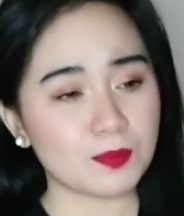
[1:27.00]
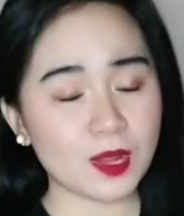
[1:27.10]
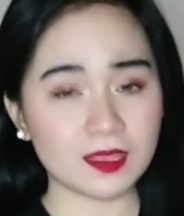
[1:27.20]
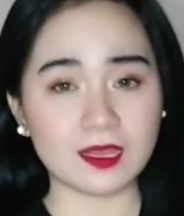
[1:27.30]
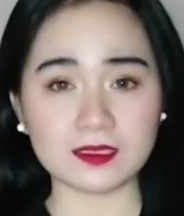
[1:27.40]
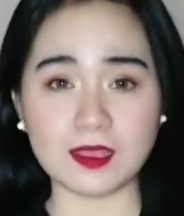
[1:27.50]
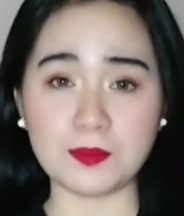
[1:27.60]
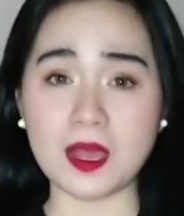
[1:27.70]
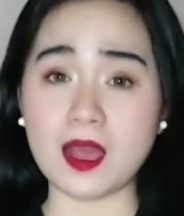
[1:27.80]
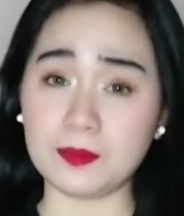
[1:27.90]
product na
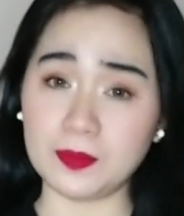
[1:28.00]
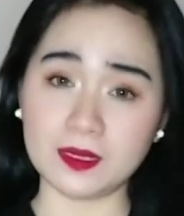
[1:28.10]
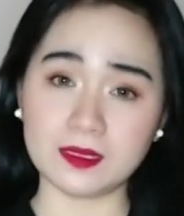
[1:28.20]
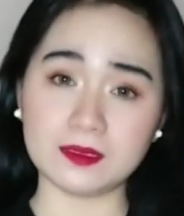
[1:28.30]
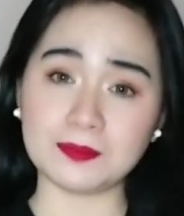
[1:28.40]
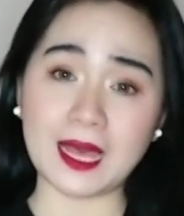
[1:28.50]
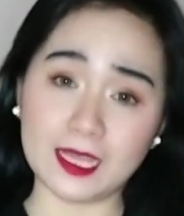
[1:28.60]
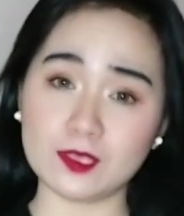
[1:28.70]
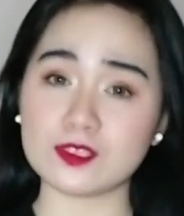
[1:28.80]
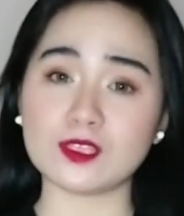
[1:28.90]

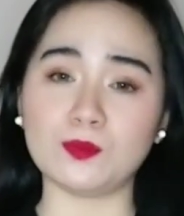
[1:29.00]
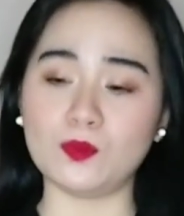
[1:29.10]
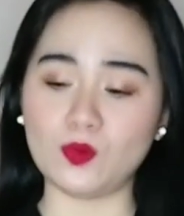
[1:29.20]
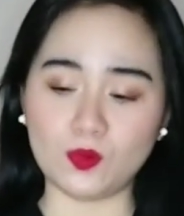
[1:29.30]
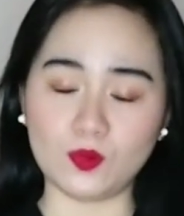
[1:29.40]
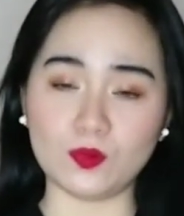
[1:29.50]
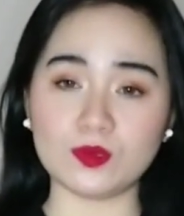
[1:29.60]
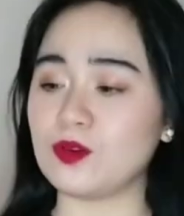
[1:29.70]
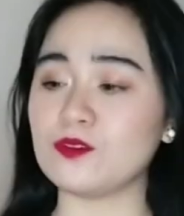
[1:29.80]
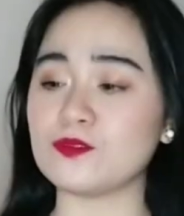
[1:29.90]
makakapagpaayos ng buho ko.
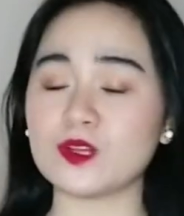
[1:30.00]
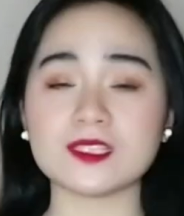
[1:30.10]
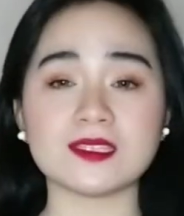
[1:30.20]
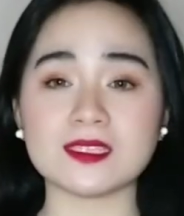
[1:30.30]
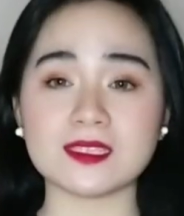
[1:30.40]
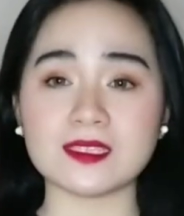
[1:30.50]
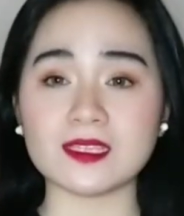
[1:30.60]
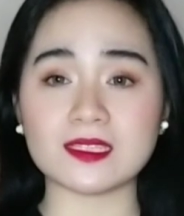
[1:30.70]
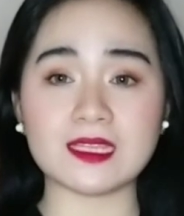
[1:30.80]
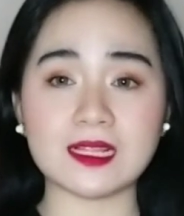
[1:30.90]
Of course, this is
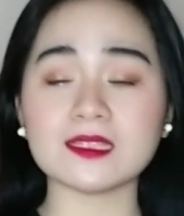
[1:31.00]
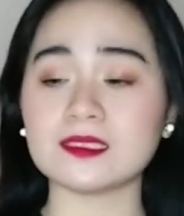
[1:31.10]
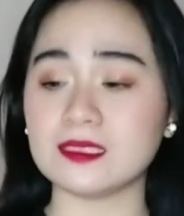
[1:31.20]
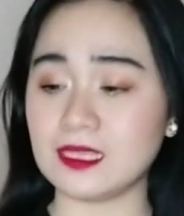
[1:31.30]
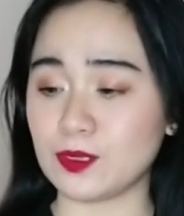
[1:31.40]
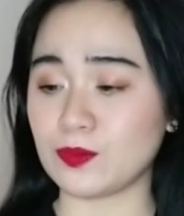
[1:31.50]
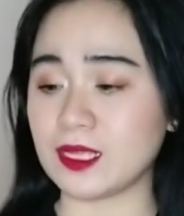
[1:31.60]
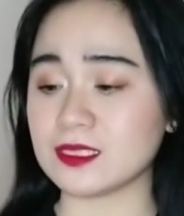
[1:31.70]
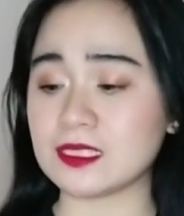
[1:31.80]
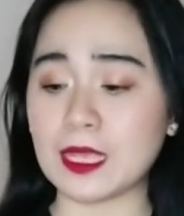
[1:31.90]
the Silk
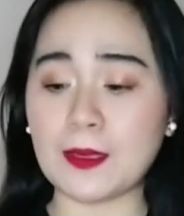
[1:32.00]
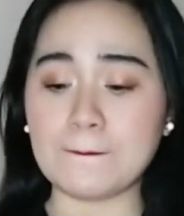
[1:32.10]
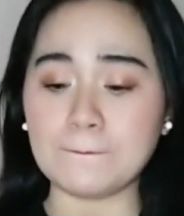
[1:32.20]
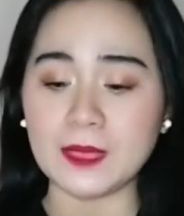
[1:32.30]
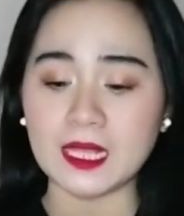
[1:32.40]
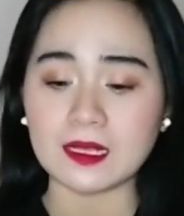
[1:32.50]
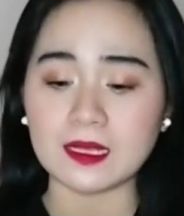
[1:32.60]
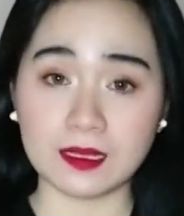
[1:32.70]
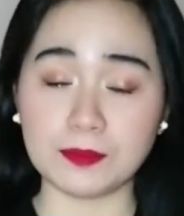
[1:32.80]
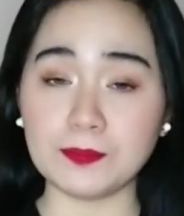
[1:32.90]
Secrets Milk.
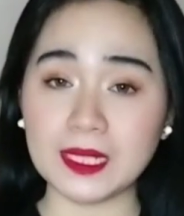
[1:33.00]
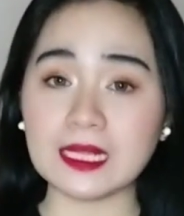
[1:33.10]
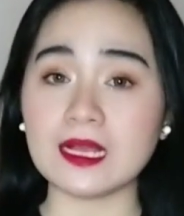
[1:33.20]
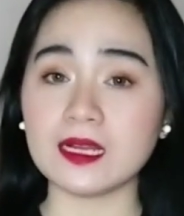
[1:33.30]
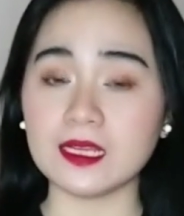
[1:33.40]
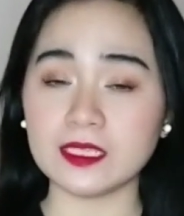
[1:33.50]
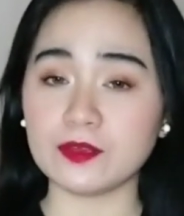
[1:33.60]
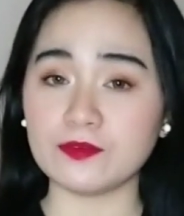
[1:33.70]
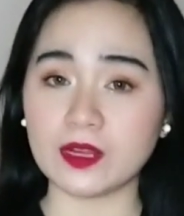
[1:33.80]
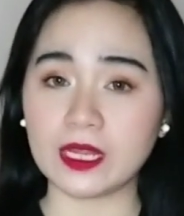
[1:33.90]
Milk ang
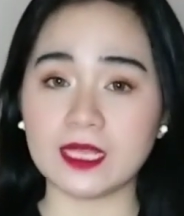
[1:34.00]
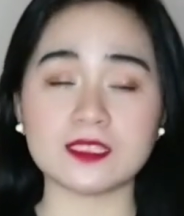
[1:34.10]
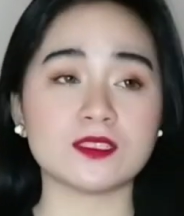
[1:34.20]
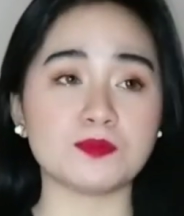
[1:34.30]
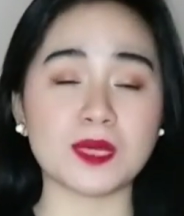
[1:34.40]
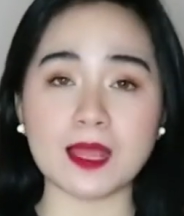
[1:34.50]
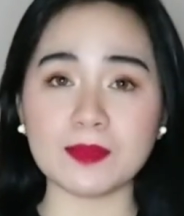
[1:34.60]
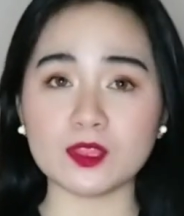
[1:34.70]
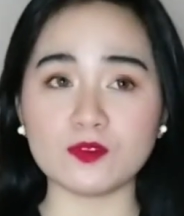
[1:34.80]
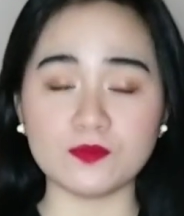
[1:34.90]
kanyang variants.
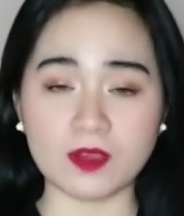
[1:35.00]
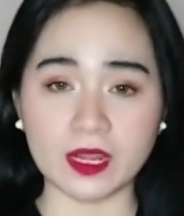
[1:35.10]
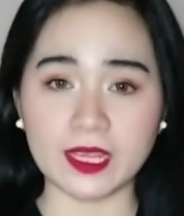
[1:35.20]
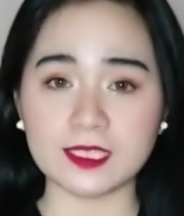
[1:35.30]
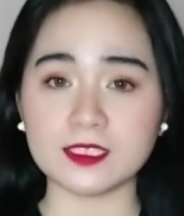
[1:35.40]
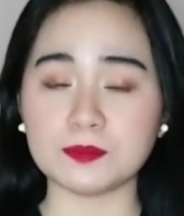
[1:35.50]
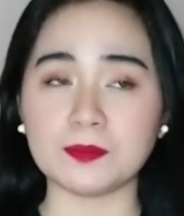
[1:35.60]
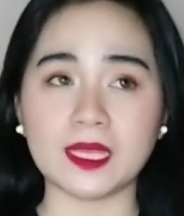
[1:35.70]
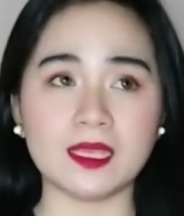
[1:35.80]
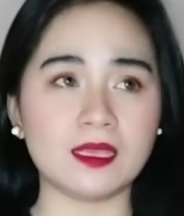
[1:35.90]
Marami tong variants.
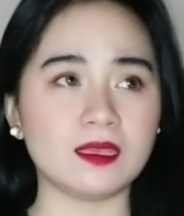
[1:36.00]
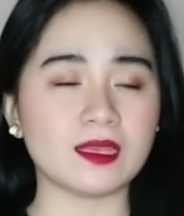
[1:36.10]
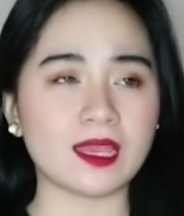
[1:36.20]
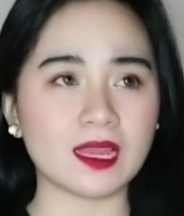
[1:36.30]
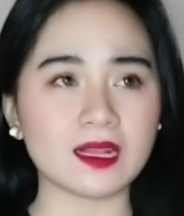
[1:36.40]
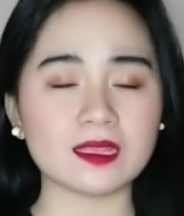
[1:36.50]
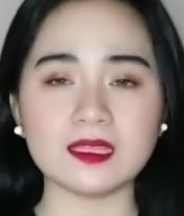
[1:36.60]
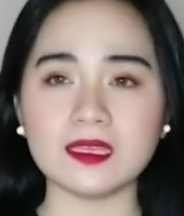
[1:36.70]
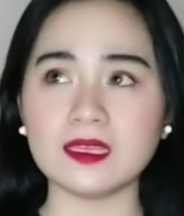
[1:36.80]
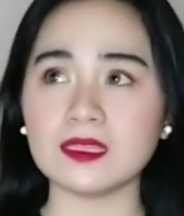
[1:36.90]
May
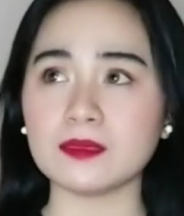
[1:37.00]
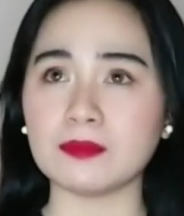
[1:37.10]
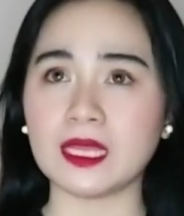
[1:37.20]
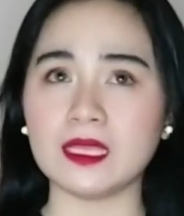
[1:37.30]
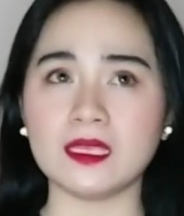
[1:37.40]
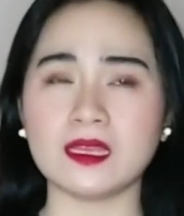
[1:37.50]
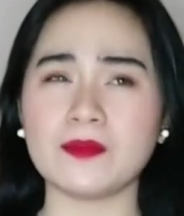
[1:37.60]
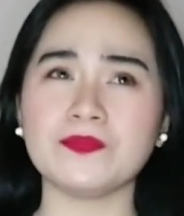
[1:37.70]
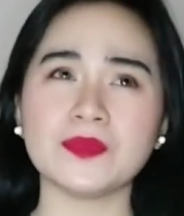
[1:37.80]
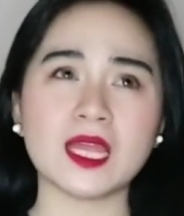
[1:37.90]
keratin, may...
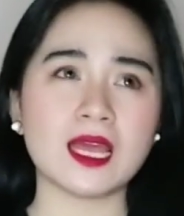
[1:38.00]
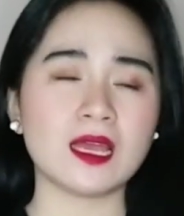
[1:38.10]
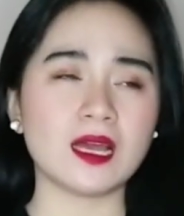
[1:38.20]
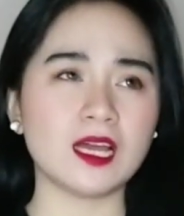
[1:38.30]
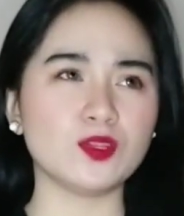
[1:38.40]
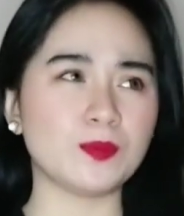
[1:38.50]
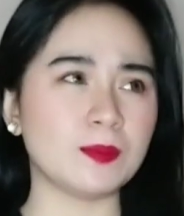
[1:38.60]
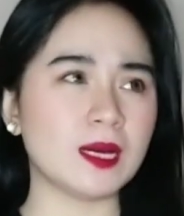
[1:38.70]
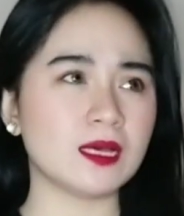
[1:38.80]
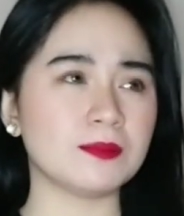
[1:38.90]
ano pa
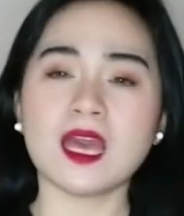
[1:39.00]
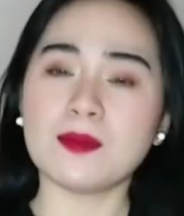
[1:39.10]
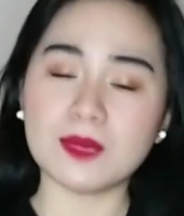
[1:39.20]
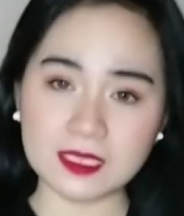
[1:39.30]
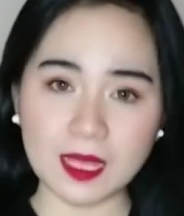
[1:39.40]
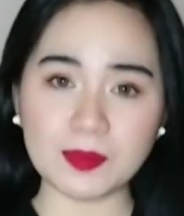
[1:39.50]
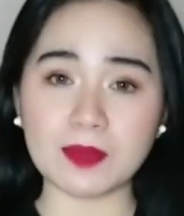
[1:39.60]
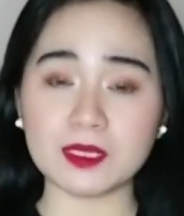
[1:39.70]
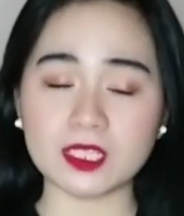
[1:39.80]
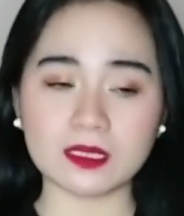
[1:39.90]
ba? Basta
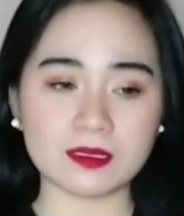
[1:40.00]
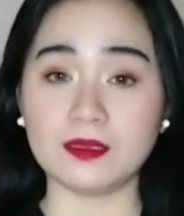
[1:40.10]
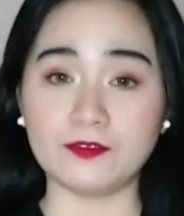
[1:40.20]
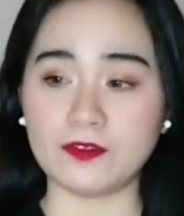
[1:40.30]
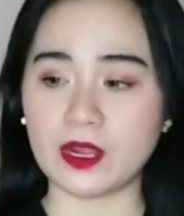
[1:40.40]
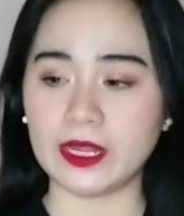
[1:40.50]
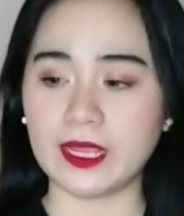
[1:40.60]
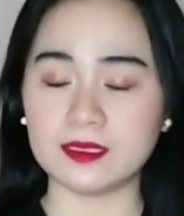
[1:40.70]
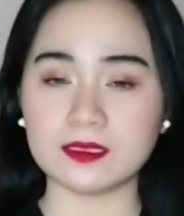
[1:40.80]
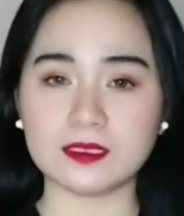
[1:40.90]
marami siyang
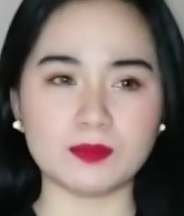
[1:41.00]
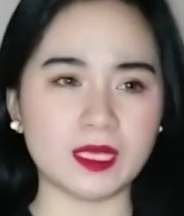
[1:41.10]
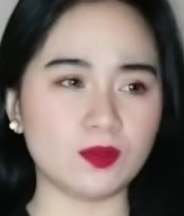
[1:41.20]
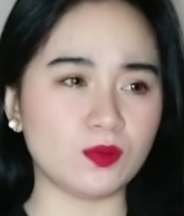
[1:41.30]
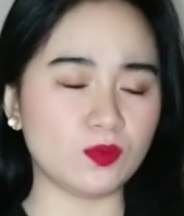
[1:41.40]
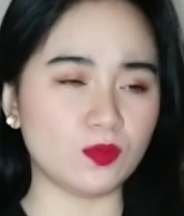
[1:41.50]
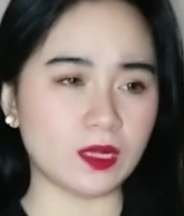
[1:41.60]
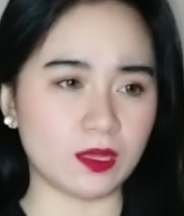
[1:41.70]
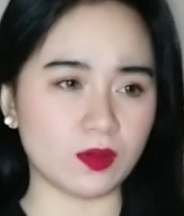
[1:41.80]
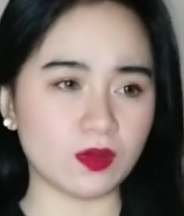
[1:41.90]
variants. May kulay